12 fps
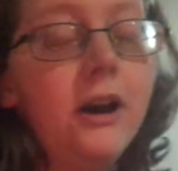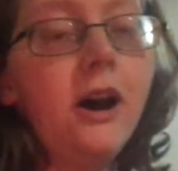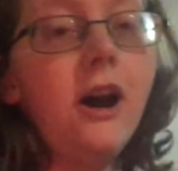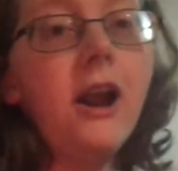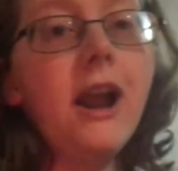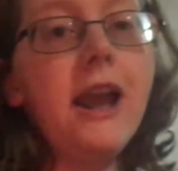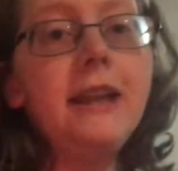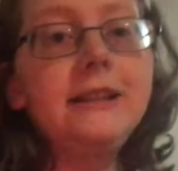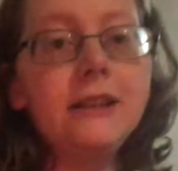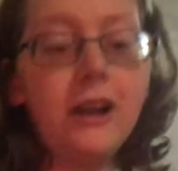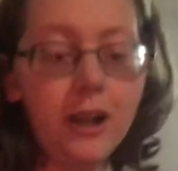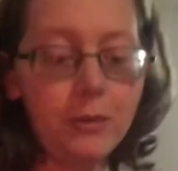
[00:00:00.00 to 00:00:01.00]
All right,
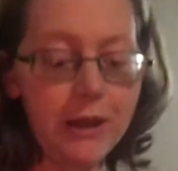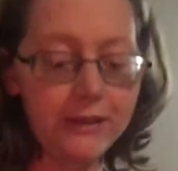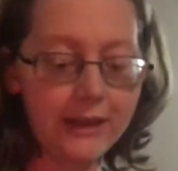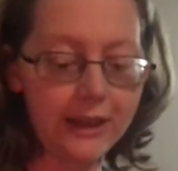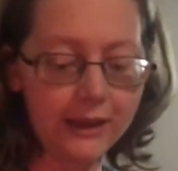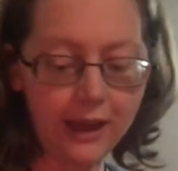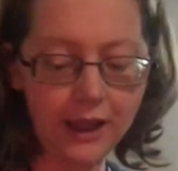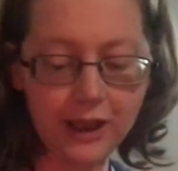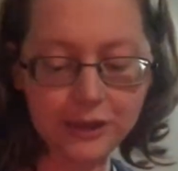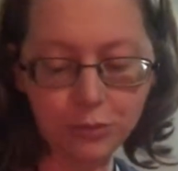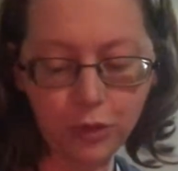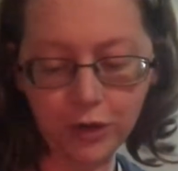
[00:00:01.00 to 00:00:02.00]
sorry about that,
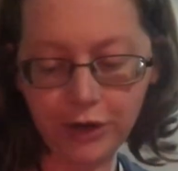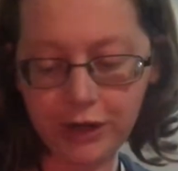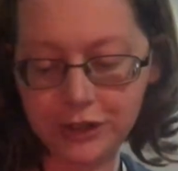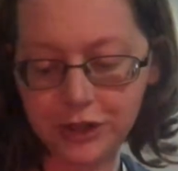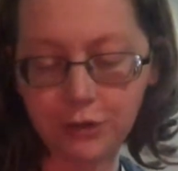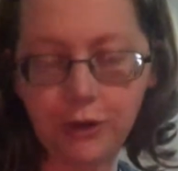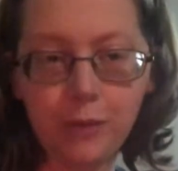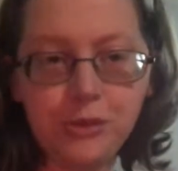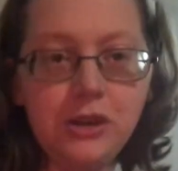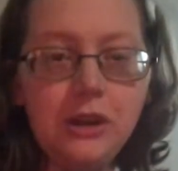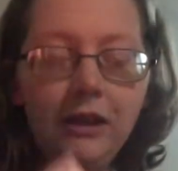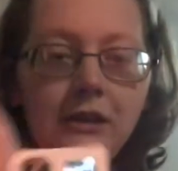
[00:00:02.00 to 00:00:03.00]
guys. More
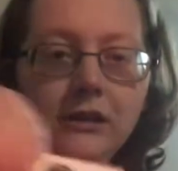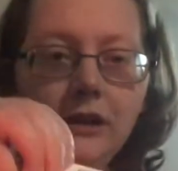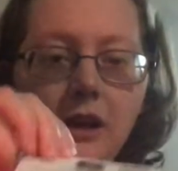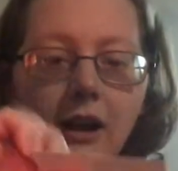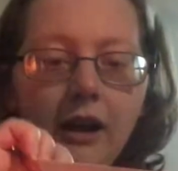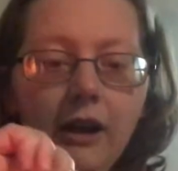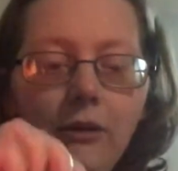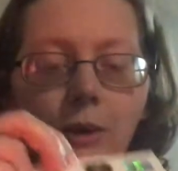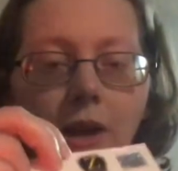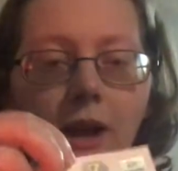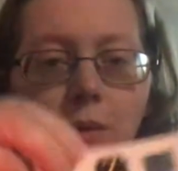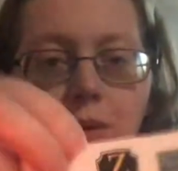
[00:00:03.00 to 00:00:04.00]
interruptions. Uh,
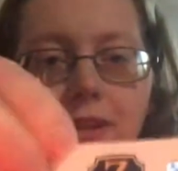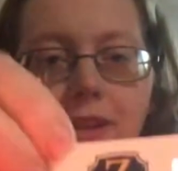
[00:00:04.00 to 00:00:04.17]
what I was